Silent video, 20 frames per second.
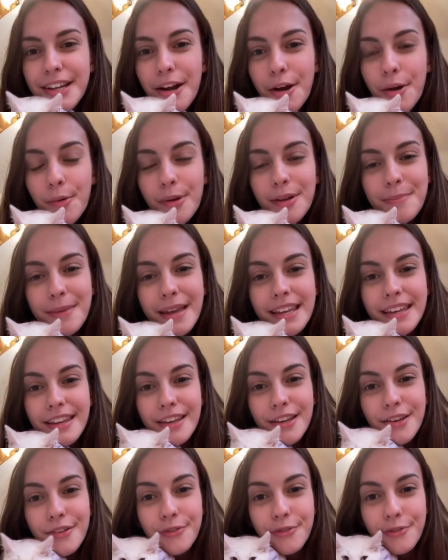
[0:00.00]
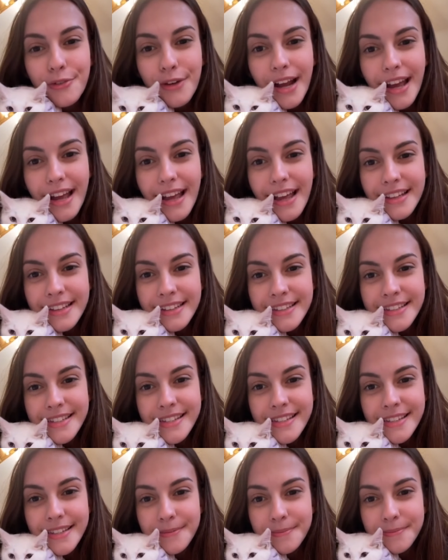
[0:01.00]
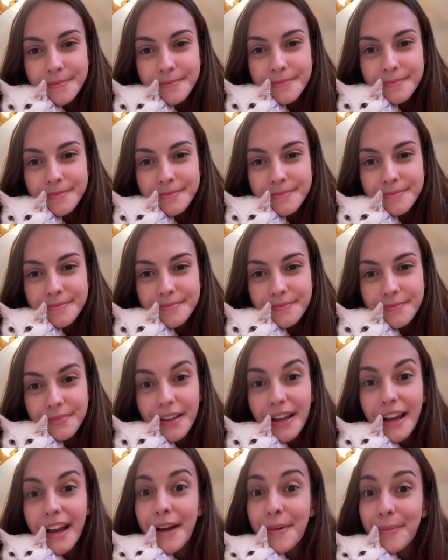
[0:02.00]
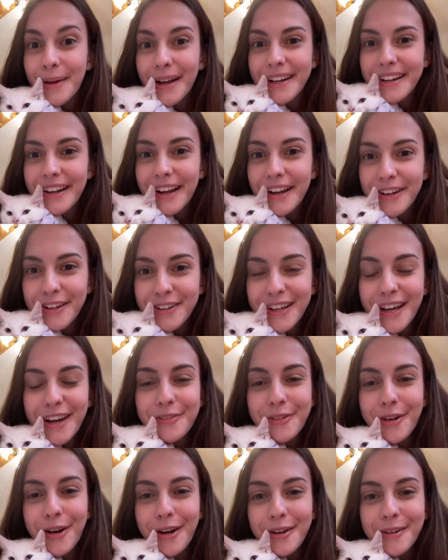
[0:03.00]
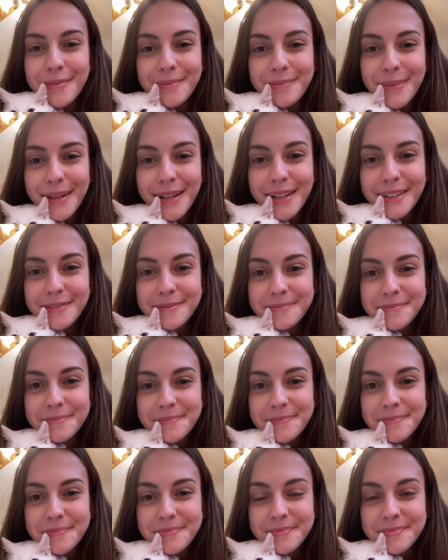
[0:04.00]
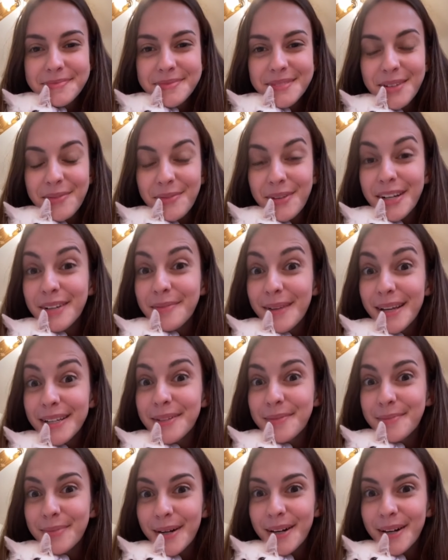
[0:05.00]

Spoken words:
Are we making friends? Yeah, I might not go that far, but we are making